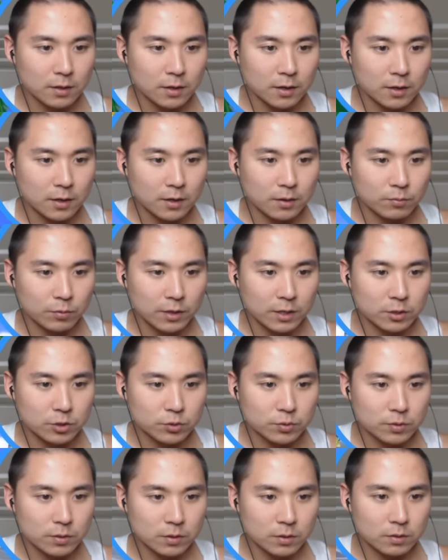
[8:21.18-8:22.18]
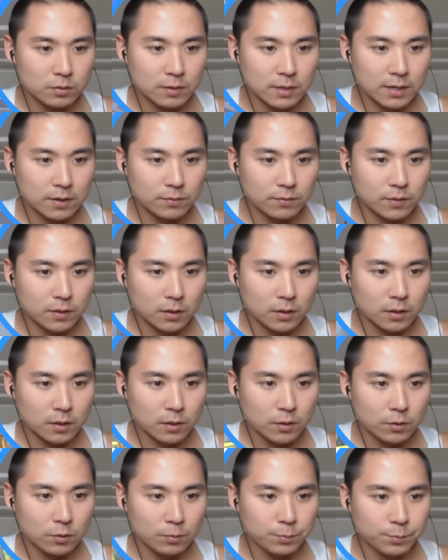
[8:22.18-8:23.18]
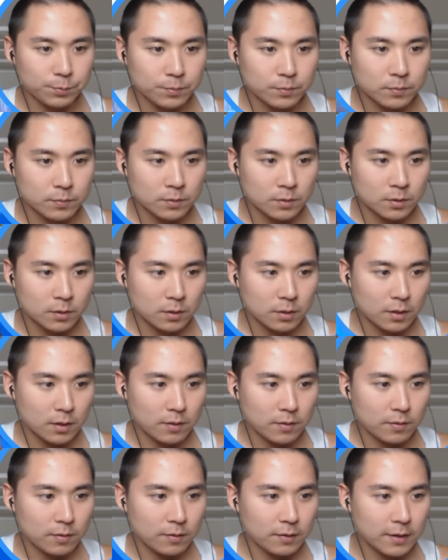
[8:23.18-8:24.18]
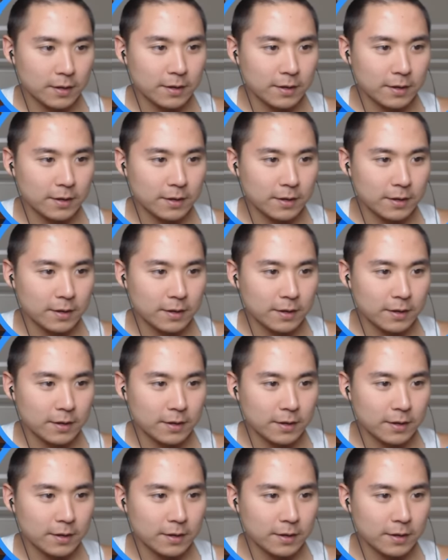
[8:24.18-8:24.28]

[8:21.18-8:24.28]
Um, we gotta shrink you down. Thank you. And